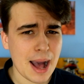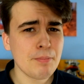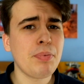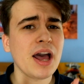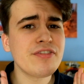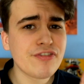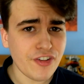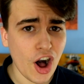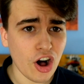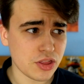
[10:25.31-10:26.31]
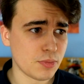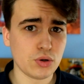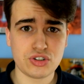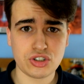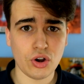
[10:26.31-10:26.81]
And by far the
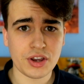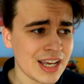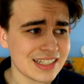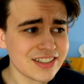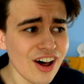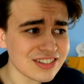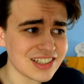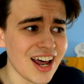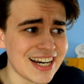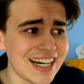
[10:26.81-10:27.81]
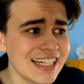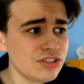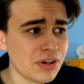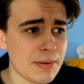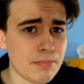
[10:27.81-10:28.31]
most shocking. His last line literally